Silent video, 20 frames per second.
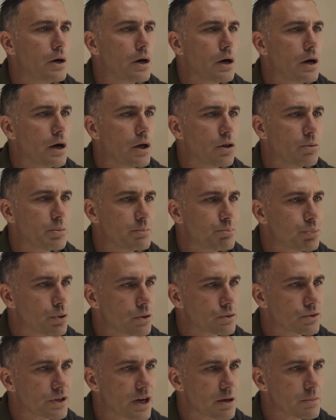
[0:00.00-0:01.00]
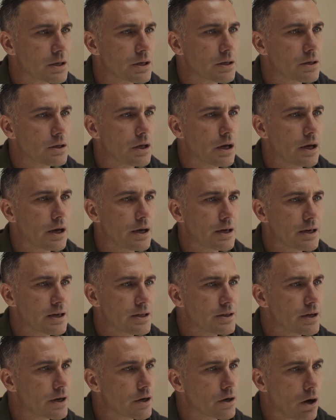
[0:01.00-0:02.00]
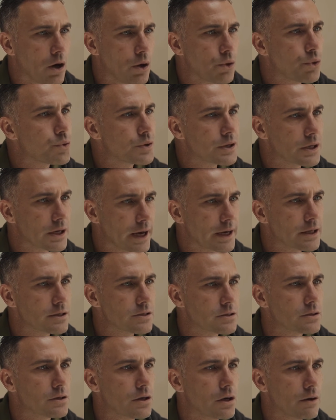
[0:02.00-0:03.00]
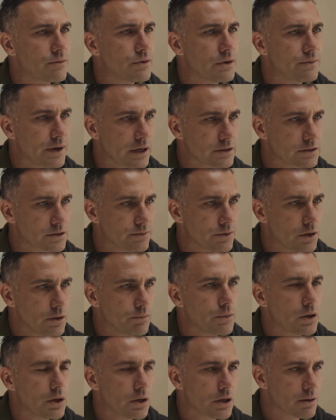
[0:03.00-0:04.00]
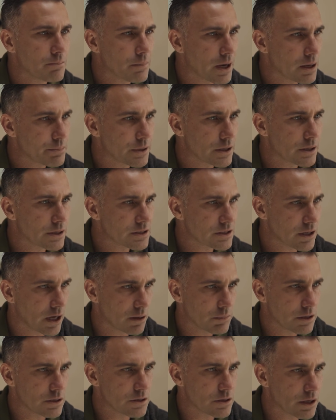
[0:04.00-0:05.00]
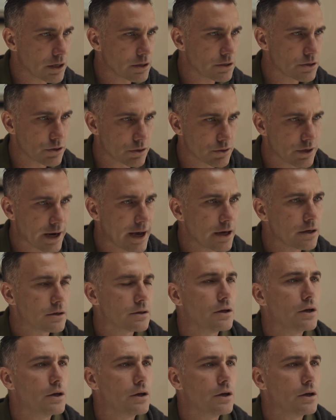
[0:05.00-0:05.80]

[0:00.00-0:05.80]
There'll be programming in there all 3 nights of the festival. It might be an assignment that you're at.